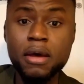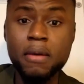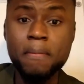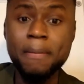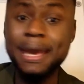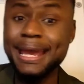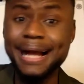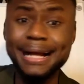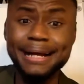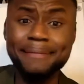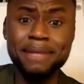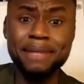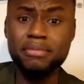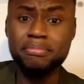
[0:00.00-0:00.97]
man,
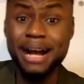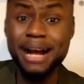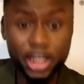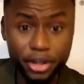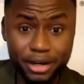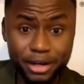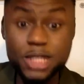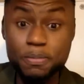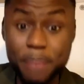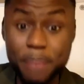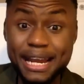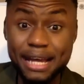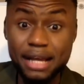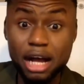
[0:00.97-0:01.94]
my credit is bad